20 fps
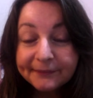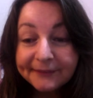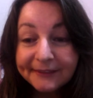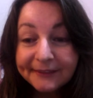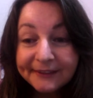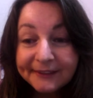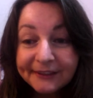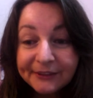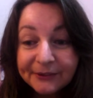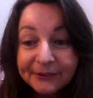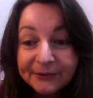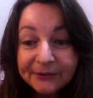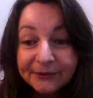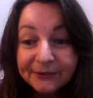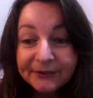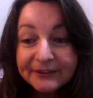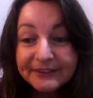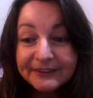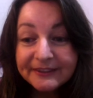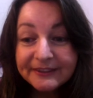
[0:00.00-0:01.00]
you know,
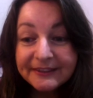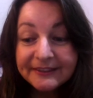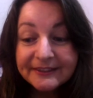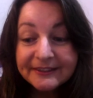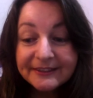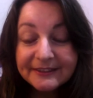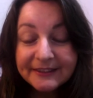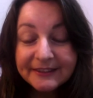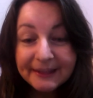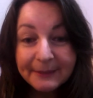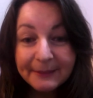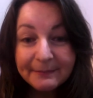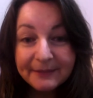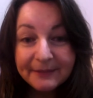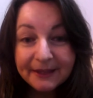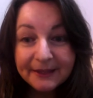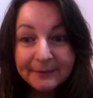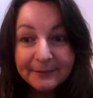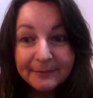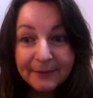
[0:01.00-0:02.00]
just keep
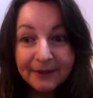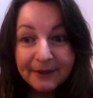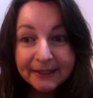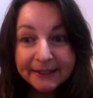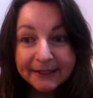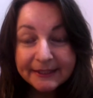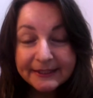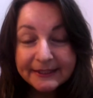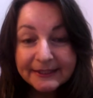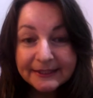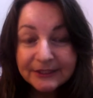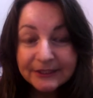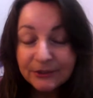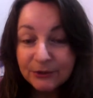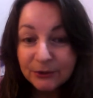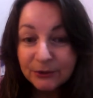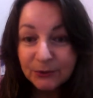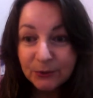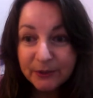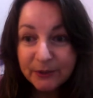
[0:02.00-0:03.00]
that in mind to
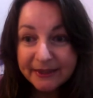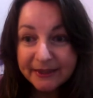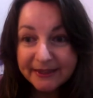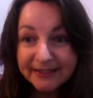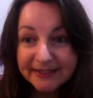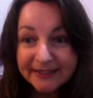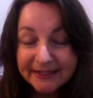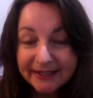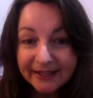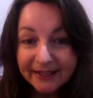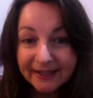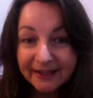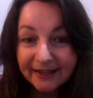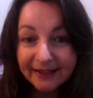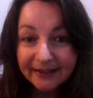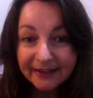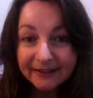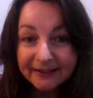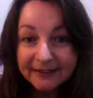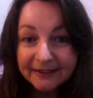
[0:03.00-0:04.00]
do with this
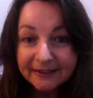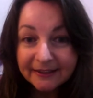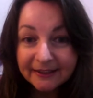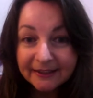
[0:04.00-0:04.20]
card,